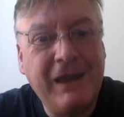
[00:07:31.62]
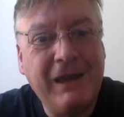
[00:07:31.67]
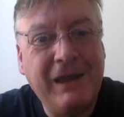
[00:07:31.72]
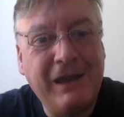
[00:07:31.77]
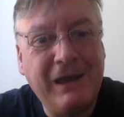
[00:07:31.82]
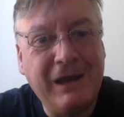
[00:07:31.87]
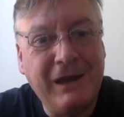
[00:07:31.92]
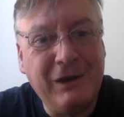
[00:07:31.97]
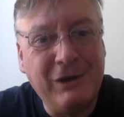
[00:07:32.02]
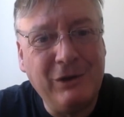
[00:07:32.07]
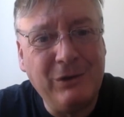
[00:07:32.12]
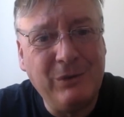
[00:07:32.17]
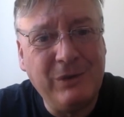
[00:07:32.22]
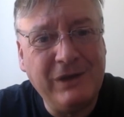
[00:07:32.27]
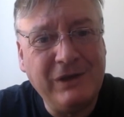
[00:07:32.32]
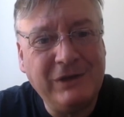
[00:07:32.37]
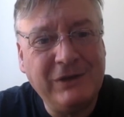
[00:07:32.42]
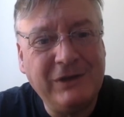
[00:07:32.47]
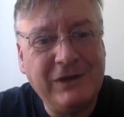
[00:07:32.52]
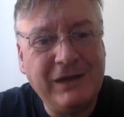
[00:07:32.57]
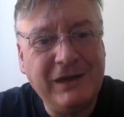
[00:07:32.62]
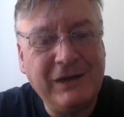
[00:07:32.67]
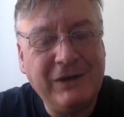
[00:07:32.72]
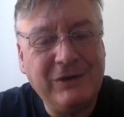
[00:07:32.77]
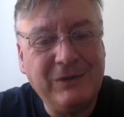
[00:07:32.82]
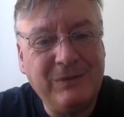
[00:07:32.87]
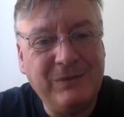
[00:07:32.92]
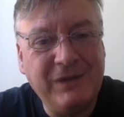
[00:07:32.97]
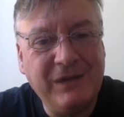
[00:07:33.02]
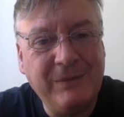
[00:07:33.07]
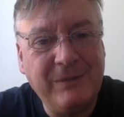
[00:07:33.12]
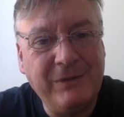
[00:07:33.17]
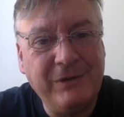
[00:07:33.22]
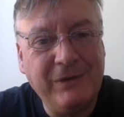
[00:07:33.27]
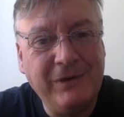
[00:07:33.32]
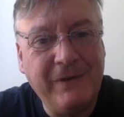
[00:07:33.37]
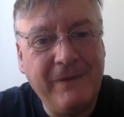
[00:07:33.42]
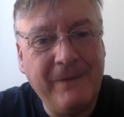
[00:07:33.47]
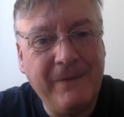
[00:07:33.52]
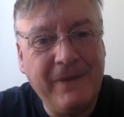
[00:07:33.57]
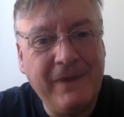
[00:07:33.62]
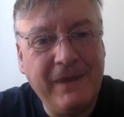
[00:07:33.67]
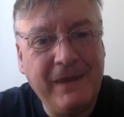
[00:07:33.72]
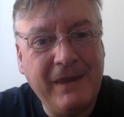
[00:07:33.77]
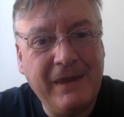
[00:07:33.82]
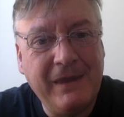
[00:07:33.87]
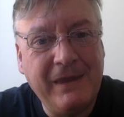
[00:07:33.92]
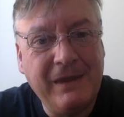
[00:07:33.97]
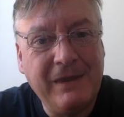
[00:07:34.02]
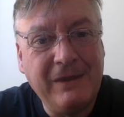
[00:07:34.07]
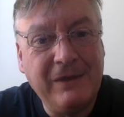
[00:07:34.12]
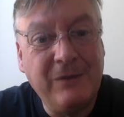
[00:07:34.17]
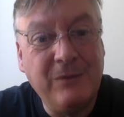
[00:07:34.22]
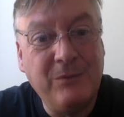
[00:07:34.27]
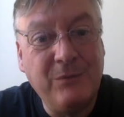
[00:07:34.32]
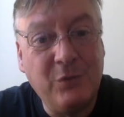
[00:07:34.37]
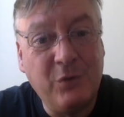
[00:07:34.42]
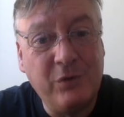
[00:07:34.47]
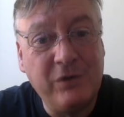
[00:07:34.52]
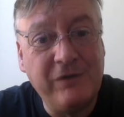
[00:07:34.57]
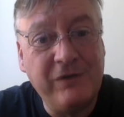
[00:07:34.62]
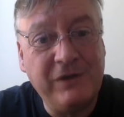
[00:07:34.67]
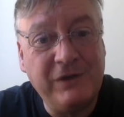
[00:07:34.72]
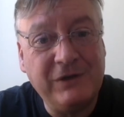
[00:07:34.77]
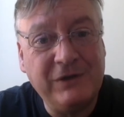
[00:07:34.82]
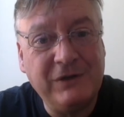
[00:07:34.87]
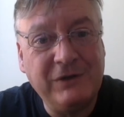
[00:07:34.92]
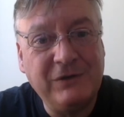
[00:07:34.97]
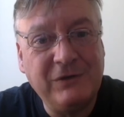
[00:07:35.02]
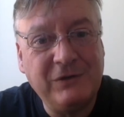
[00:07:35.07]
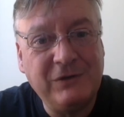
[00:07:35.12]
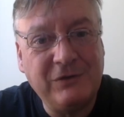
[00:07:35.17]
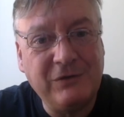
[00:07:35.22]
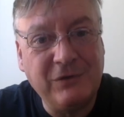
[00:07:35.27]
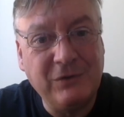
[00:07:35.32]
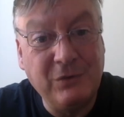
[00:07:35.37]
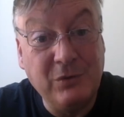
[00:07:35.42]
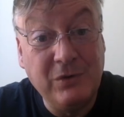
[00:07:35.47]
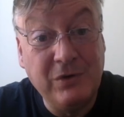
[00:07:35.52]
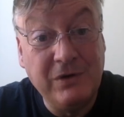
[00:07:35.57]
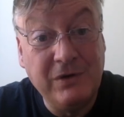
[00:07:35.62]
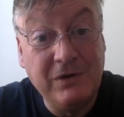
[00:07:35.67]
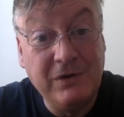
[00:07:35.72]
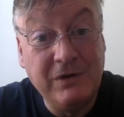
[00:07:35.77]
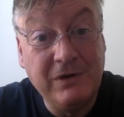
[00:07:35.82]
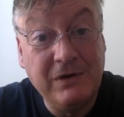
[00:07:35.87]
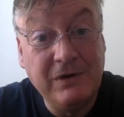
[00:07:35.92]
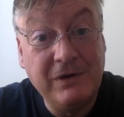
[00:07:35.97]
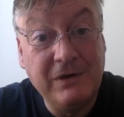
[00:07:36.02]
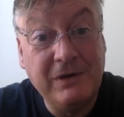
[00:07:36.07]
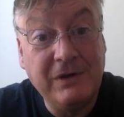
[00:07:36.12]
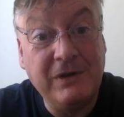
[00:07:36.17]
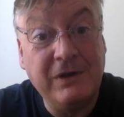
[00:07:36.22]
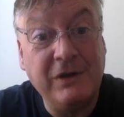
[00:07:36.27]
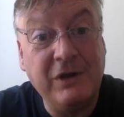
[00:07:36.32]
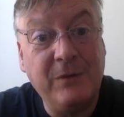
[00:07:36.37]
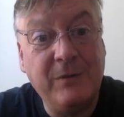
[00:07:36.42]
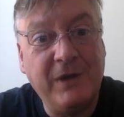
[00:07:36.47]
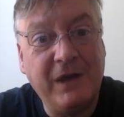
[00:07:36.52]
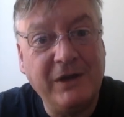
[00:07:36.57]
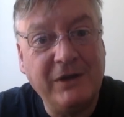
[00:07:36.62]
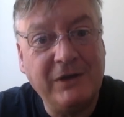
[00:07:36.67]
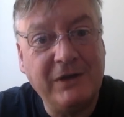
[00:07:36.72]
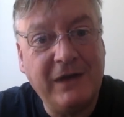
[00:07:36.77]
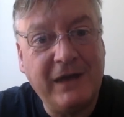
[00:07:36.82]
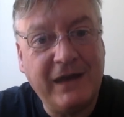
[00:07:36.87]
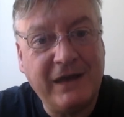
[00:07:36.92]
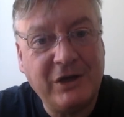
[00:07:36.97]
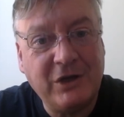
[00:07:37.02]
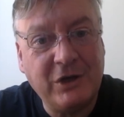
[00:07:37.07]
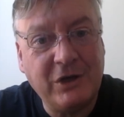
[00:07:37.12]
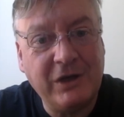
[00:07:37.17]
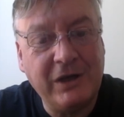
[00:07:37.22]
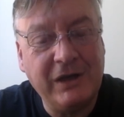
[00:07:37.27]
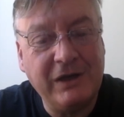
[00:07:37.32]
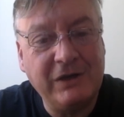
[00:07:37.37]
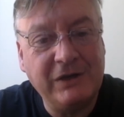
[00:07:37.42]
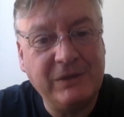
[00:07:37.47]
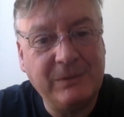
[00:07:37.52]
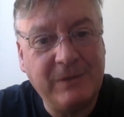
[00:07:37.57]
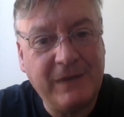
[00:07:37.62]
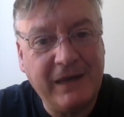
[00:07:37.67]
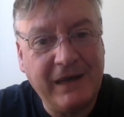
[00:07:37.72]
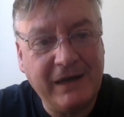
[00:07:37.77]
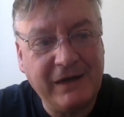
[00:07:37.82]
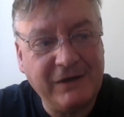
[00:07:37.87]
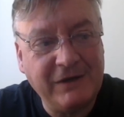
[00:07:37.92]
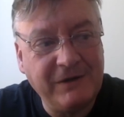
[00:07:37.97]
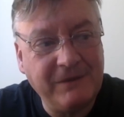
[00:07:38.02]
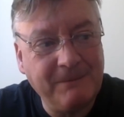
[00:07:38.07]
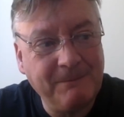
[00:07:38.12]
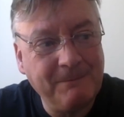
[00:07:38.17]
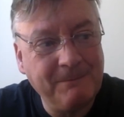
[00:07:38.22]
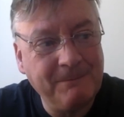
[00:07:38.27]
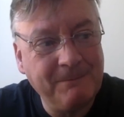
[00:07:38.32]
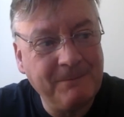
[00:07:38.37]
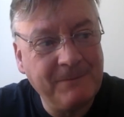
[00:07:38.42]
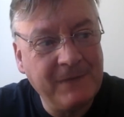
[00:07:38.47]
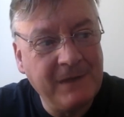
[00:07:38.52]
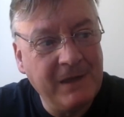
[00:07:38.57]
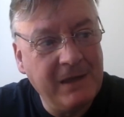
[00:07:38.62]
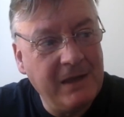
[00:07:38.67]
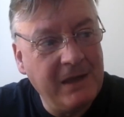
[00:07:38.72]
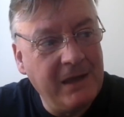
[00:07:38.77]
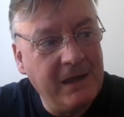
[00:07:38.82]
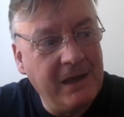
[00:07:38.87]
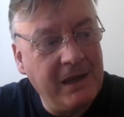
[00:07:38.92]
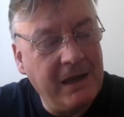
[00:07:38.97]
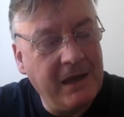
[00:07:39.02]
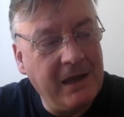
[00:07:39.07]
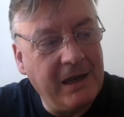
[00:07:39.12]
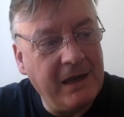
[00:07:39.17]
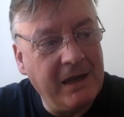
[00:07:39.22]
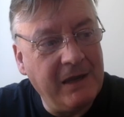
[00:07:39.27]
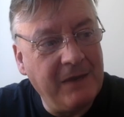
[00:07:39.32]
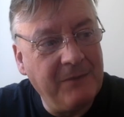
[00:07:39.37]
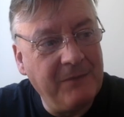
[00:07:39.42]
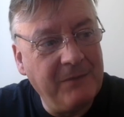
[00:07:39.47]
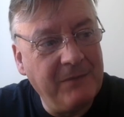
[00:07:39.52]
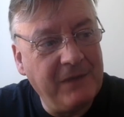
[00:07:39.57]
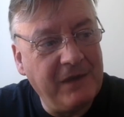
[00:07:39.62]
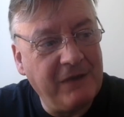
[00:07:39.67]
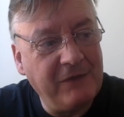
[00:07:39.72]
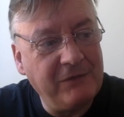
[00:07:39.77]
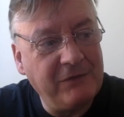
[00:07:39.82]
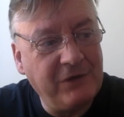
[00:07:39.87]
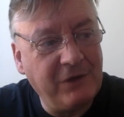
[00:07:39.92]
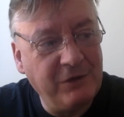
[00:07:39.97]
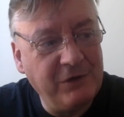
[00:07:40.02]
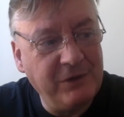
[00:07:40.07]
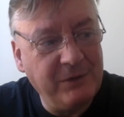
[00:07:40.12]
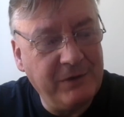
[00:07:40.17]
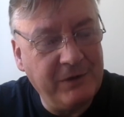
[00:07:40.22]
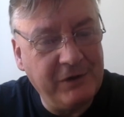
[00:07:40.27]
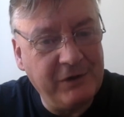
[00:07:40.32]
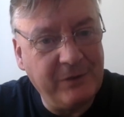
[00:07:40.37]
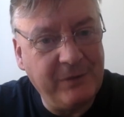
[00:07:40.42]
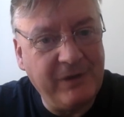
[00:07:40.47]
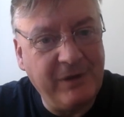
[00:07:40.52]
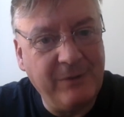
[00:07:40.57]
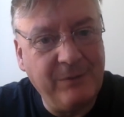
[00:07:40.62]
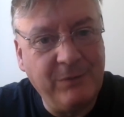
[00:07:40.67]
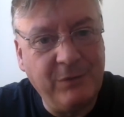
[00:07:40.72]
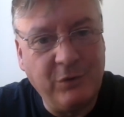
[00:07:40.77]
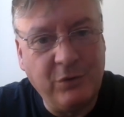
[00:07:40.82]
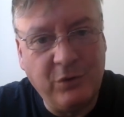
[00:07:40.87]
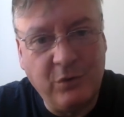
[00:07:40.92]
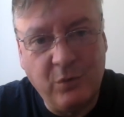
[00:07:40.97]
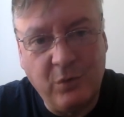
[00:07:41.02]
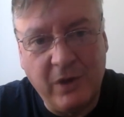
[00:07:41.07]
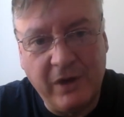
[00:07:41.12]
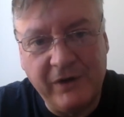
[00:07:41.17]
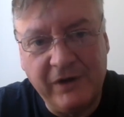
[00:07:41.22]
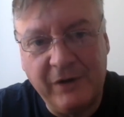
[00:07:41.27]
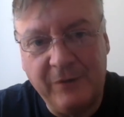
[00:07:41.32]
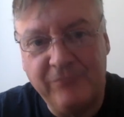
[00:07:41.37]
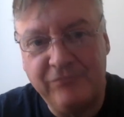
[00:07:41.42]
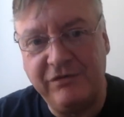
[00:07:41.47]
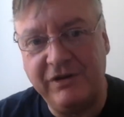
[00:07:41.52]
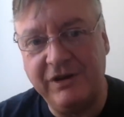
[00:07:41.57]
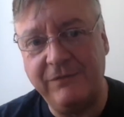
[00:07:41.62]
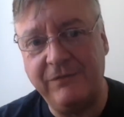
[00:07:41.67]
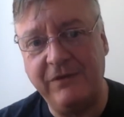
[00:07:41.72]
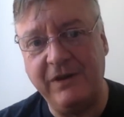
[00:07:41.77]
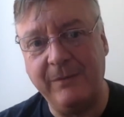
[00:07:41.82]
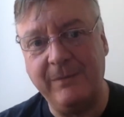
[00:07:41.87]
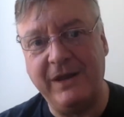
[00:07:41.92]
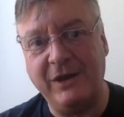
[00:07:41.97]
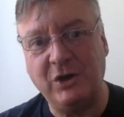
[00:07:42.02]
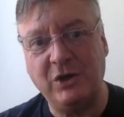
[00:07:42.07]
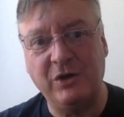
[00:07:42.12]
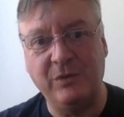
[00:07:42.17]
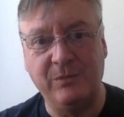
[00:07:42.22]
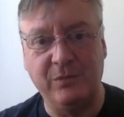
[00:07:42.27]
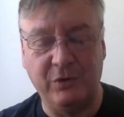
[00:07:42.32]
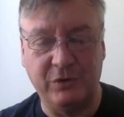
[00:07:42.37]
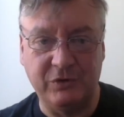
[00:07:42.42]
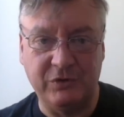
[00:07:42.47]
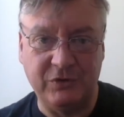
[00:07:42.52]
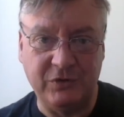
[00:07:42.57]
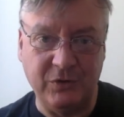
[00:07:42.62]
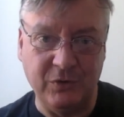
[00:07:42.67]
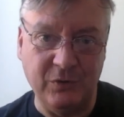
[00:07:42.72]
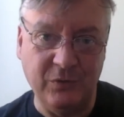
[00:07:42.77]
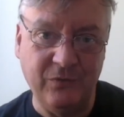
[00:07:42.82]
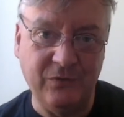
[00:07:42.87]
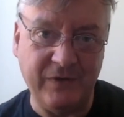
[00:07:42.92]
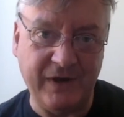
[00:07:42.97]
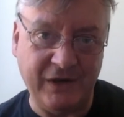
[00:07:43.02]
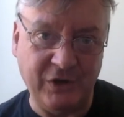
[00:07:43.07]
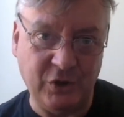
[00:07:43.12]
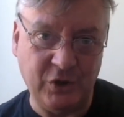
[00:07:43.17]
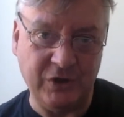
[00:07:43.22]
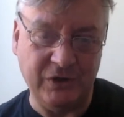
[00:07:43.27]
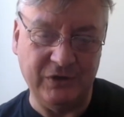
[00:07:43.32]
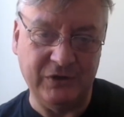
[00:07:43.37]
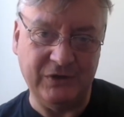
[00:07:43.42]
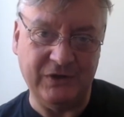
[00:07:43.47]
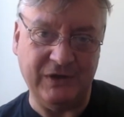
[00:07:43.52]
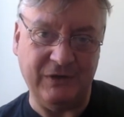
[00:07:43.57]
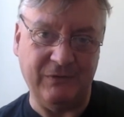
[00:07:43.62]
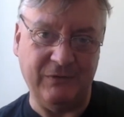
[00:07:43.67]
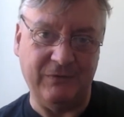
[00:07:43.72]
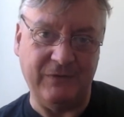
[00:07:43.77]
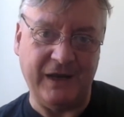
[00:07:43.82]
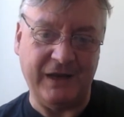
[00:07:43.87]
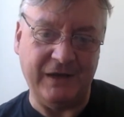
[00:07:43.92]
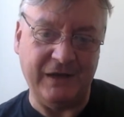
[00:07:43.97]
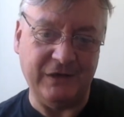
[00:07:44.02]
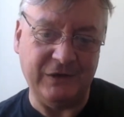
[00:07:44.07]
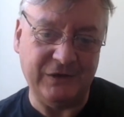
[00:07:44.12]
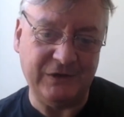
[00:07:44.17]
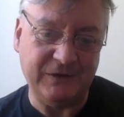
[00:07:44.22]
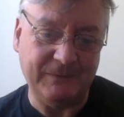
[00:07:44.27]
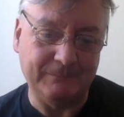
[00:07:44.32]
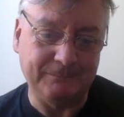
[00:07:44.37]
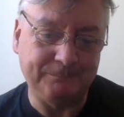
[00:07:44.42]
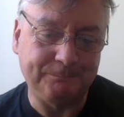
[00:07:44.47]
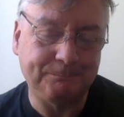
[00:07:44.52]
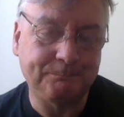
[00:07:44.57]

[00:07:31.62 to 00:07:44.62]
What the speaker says: I always say to people that more of this is true than you might actually expect. I've told you a lot about book 1. I'll briefly mention book 2, Vengeance in Venice,